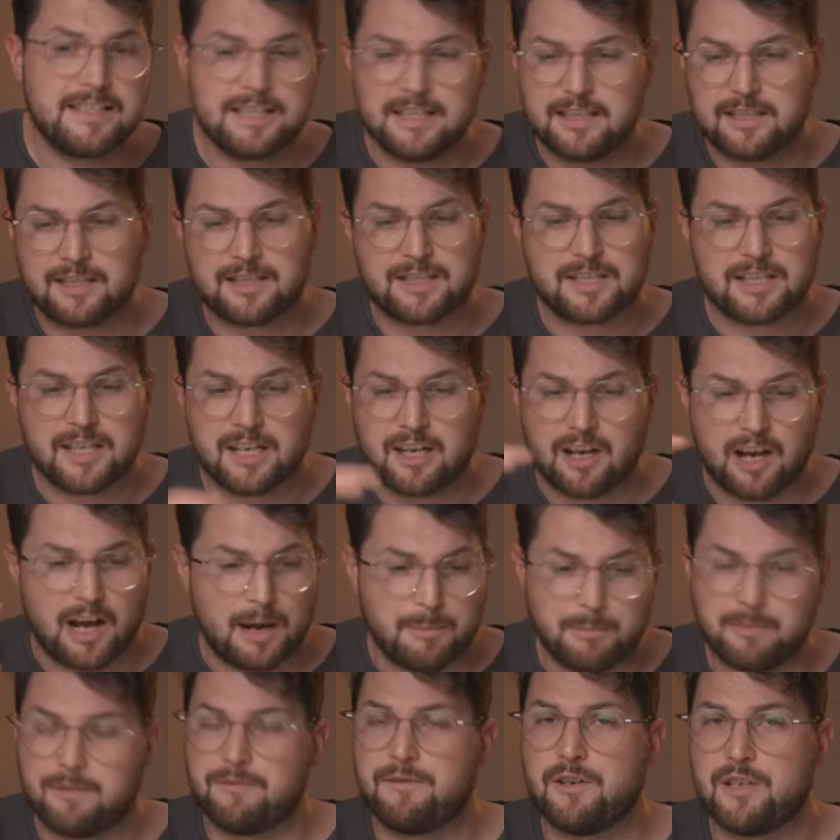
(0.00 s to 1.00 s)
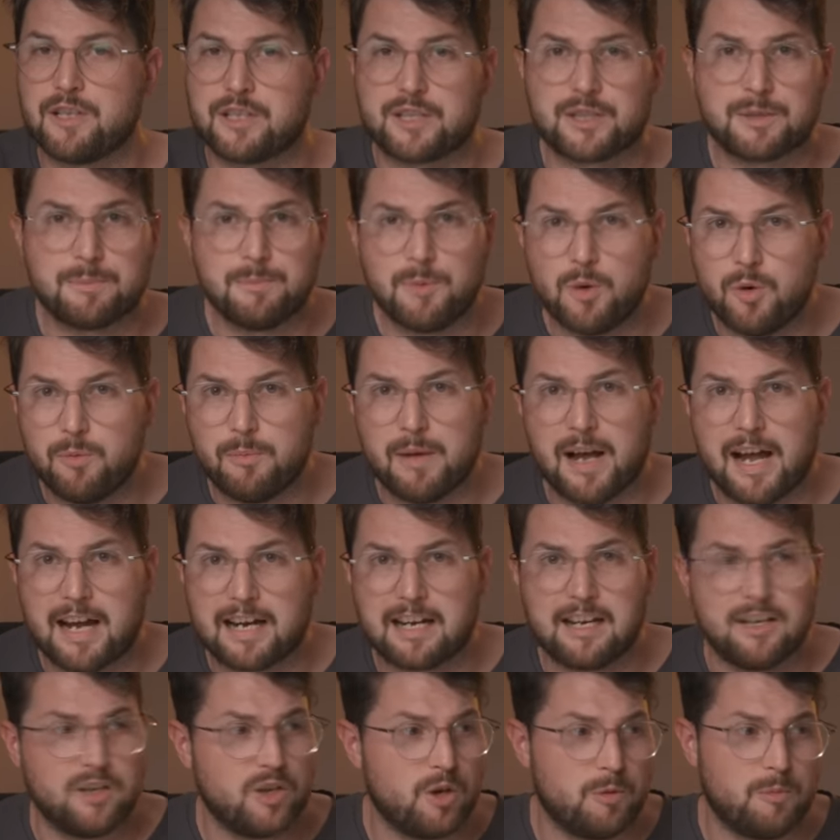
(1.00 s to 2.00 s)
since I'm in a very small market,